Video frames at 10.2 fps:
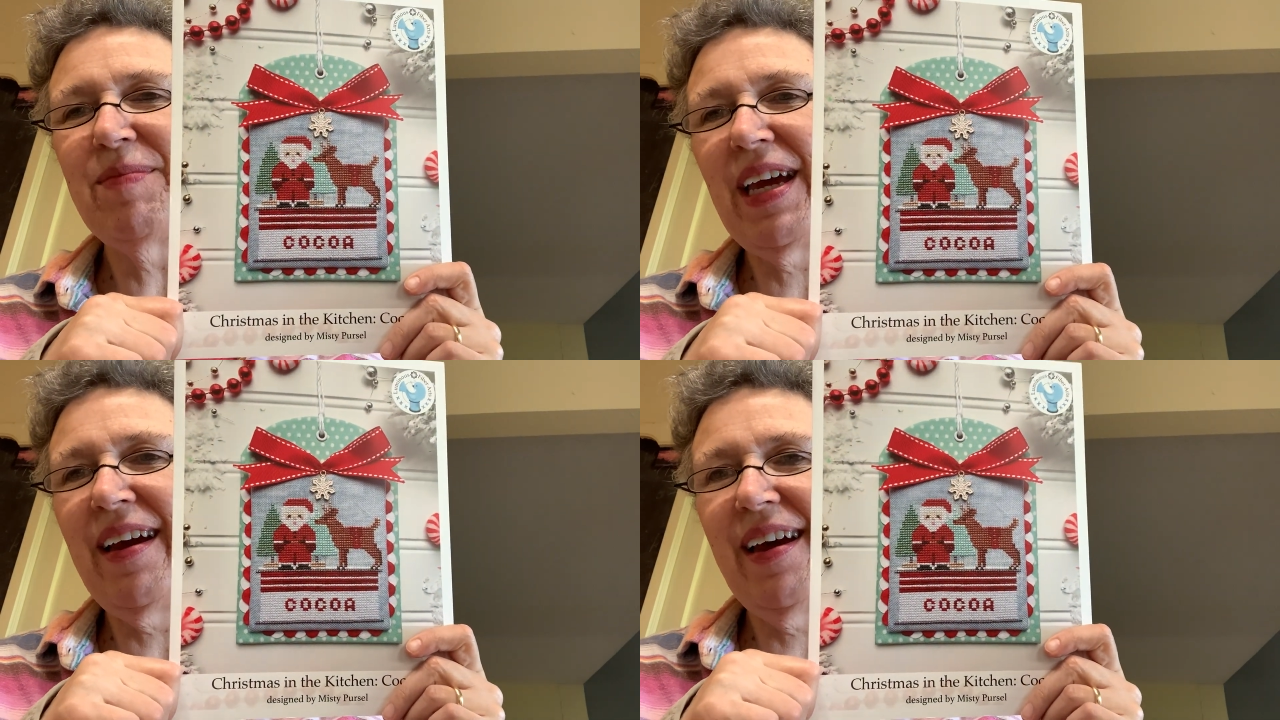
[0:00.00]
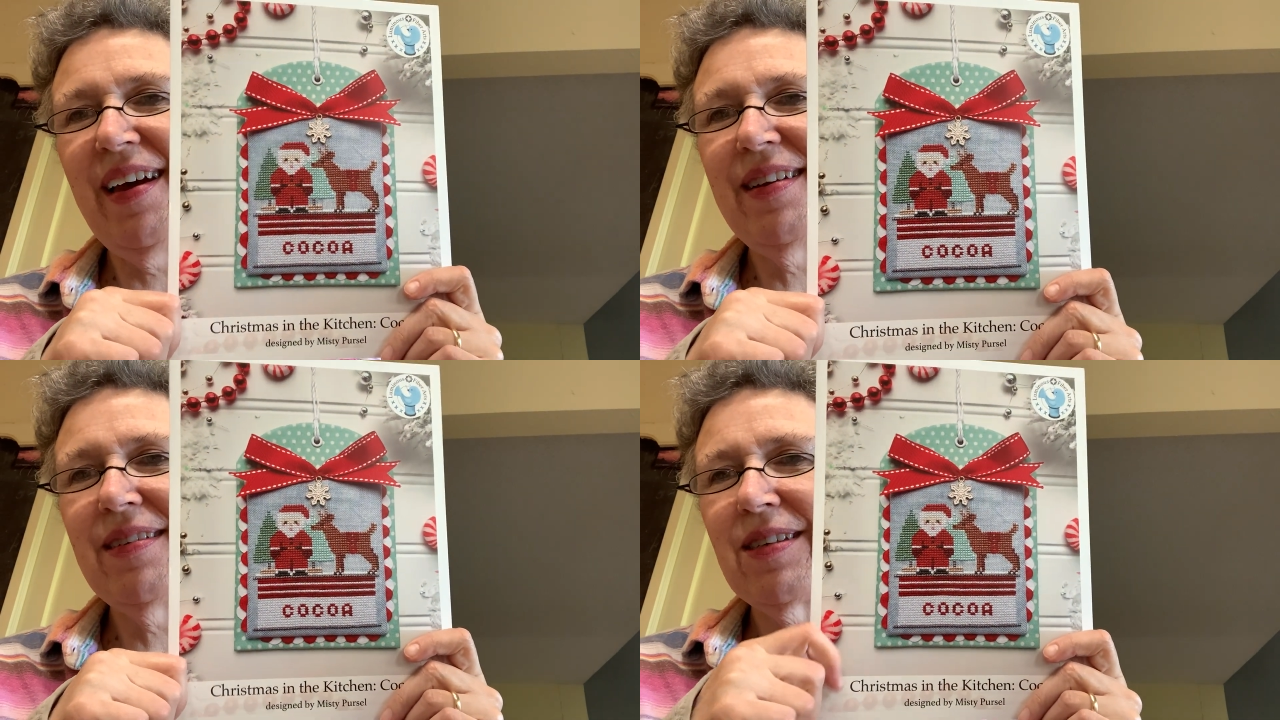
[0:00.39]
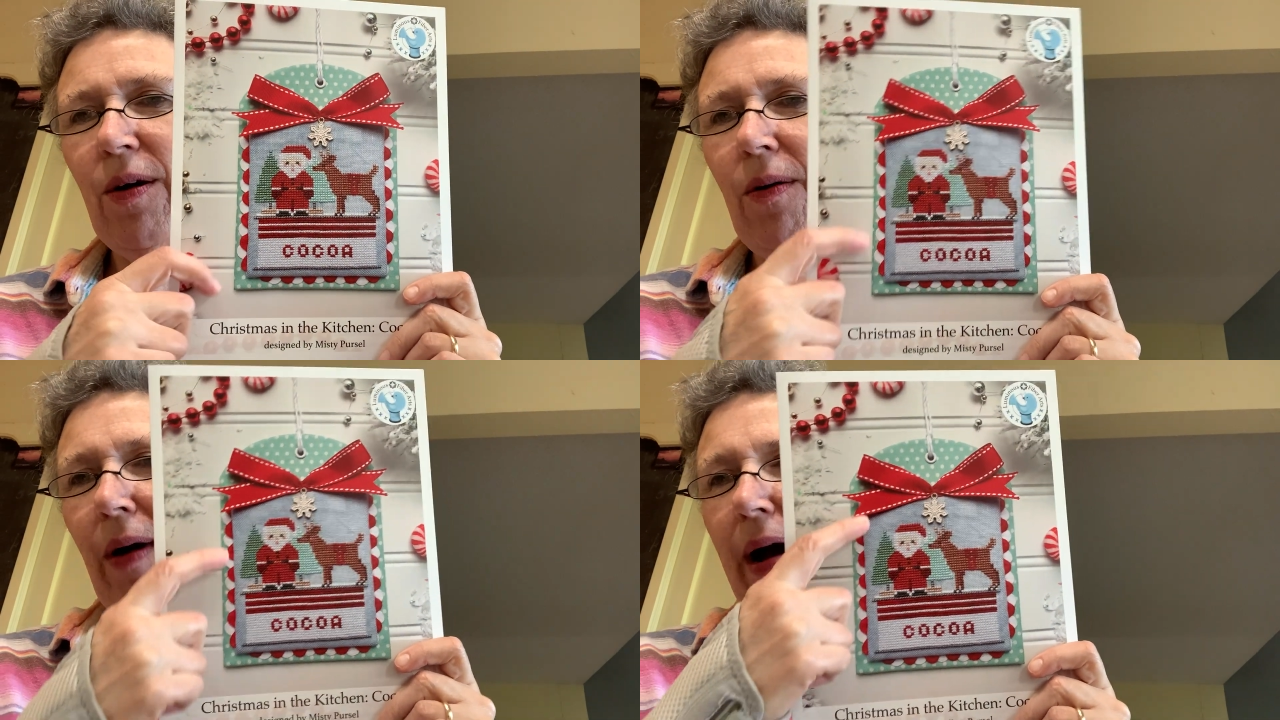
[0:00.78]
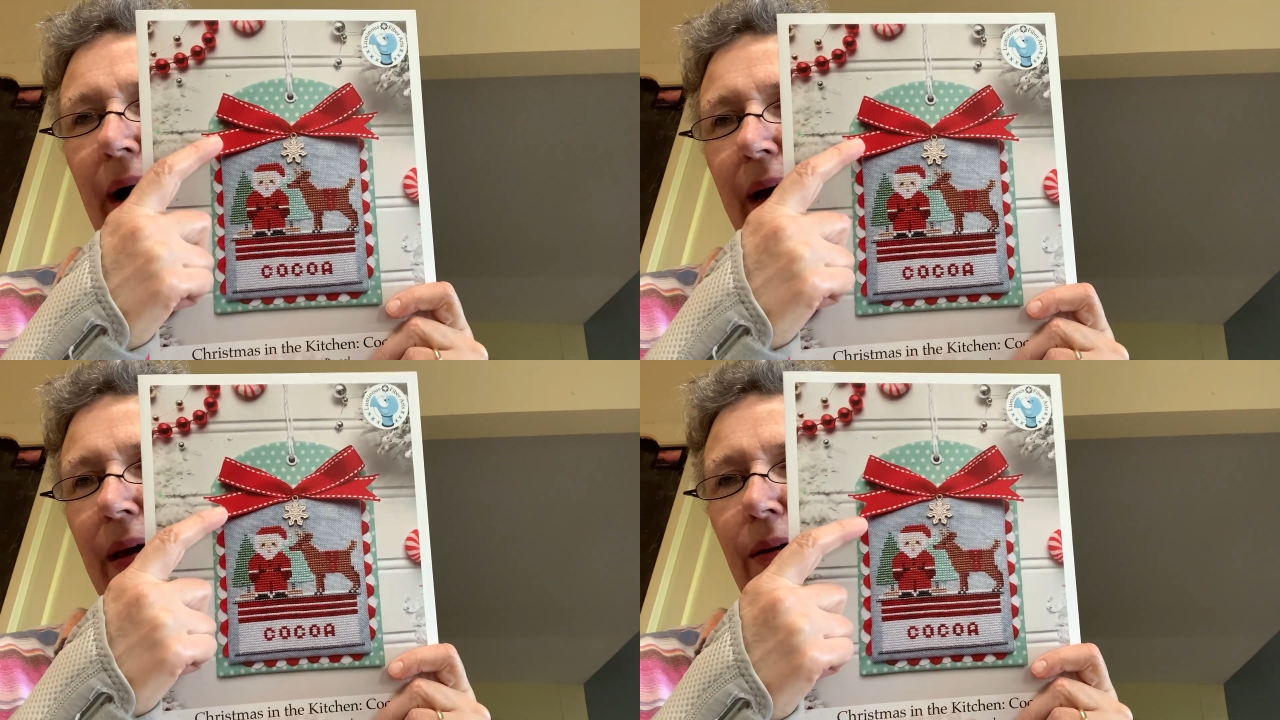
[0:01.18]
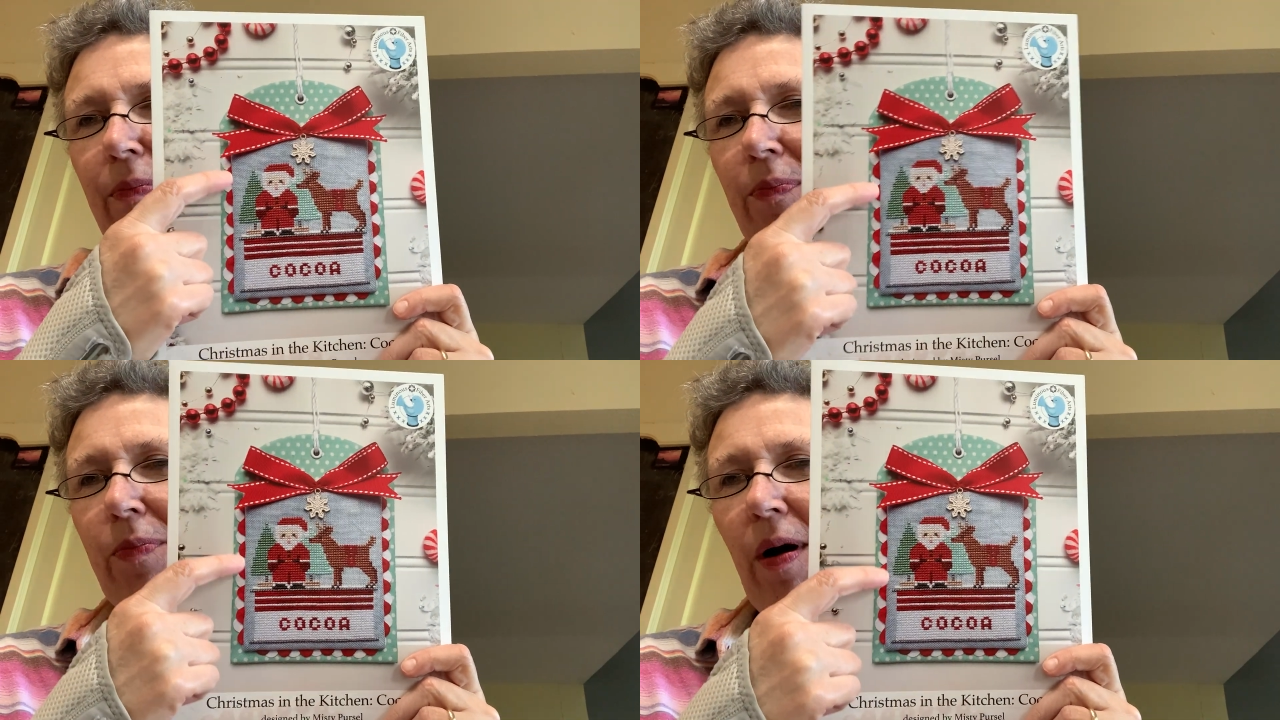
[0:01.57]
And so I
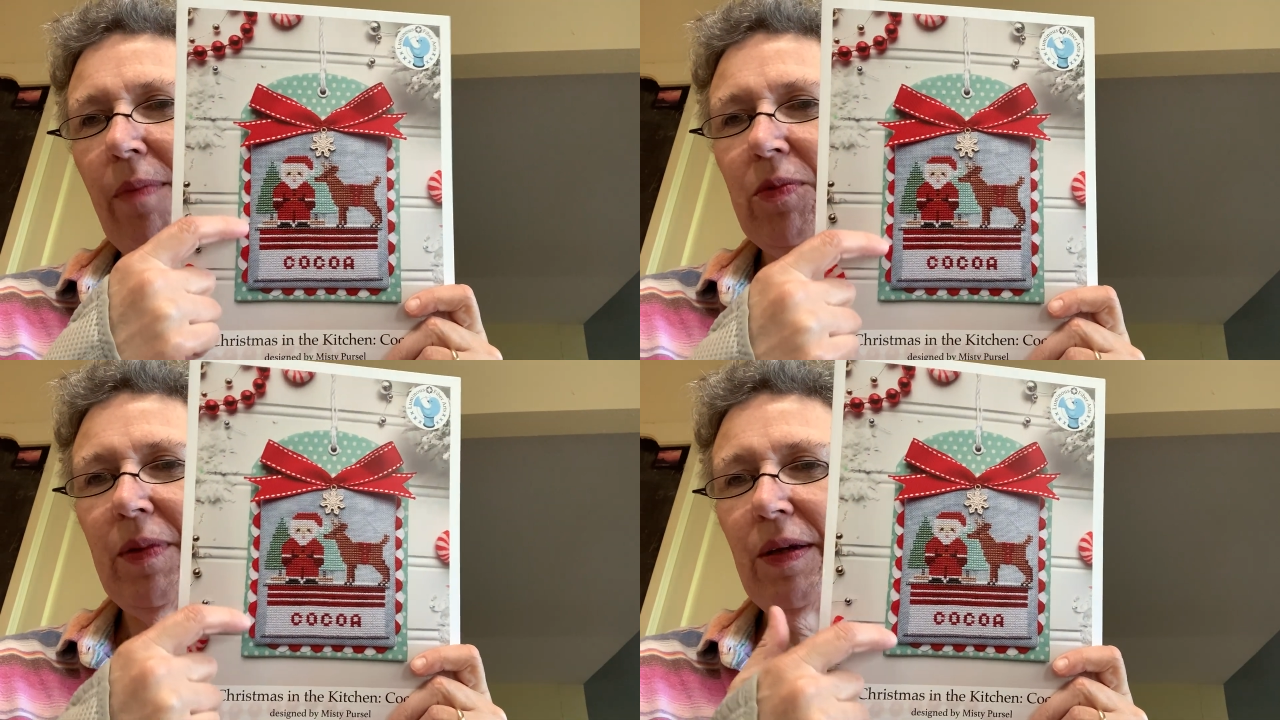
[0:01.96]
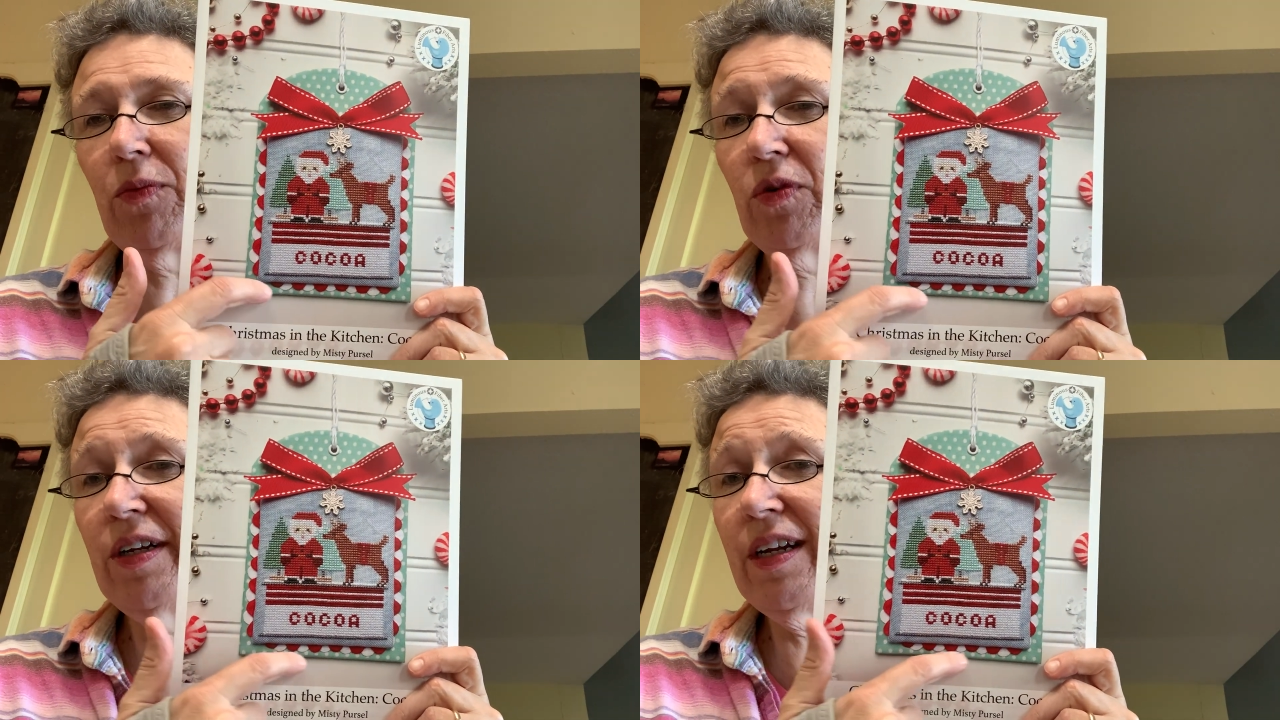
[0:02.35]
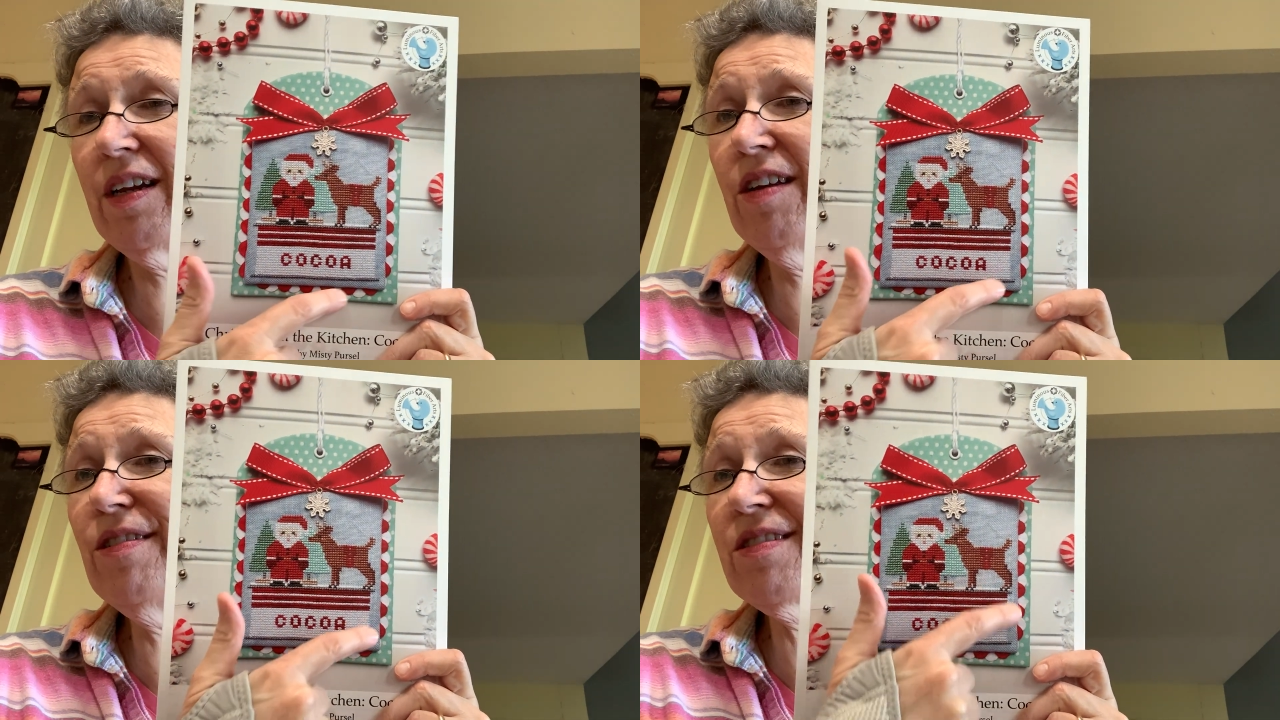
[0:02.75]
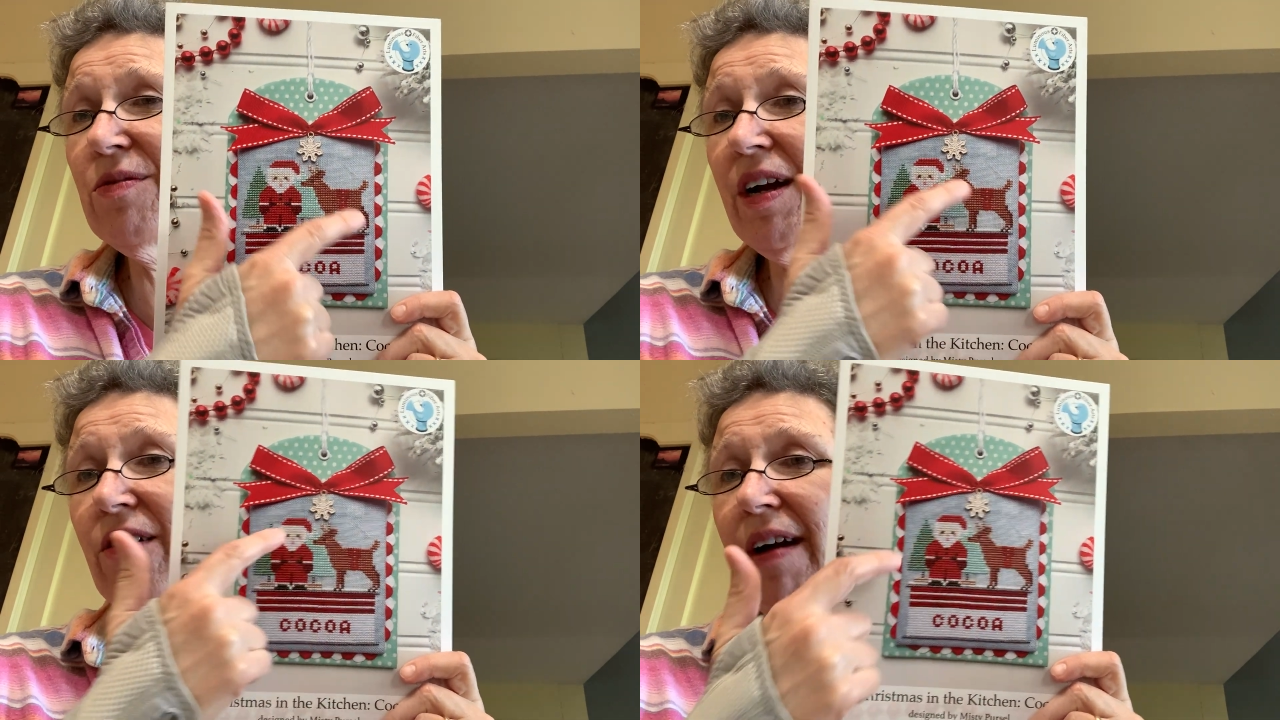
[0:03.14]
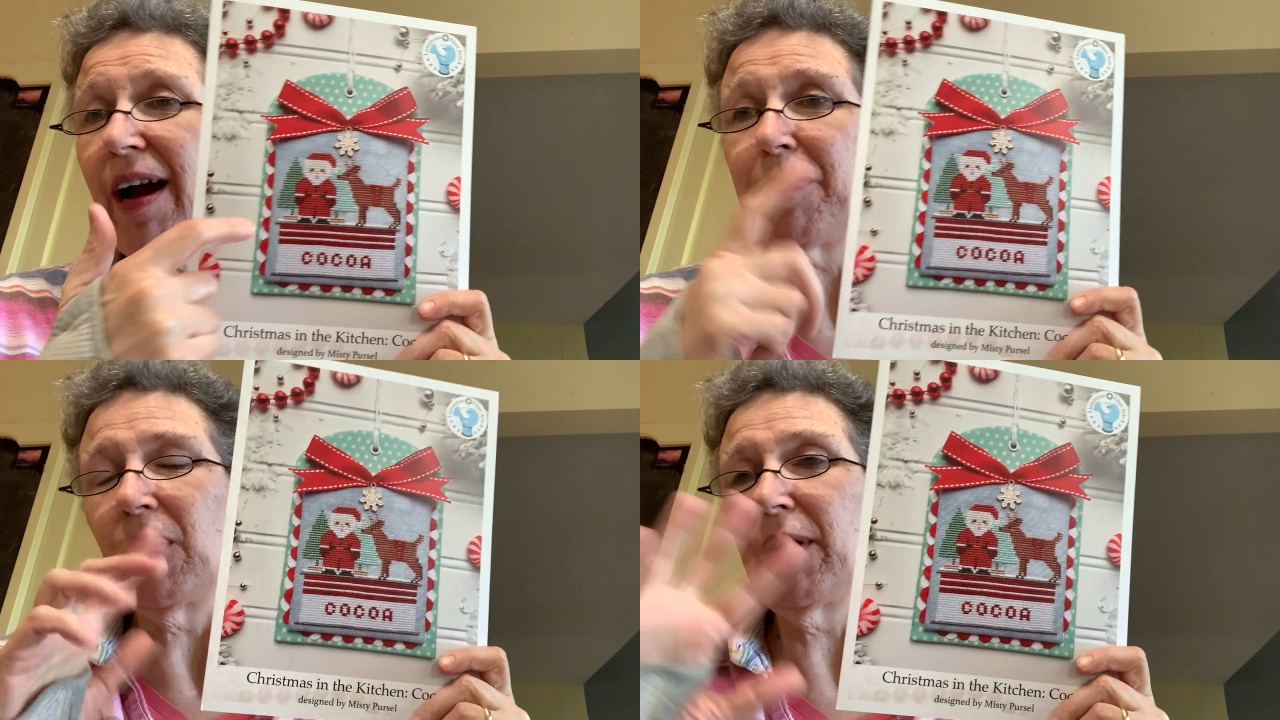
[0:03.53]
probably wouldn't use the
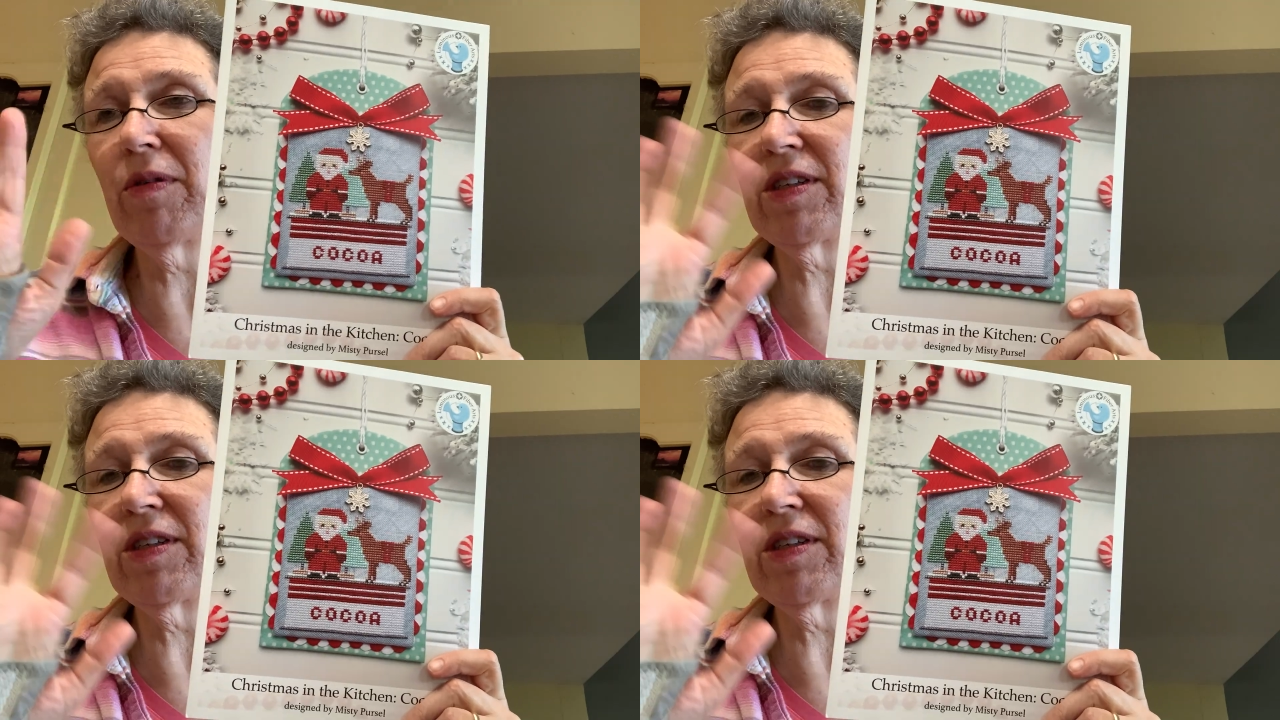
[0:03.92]
rickrack, but we were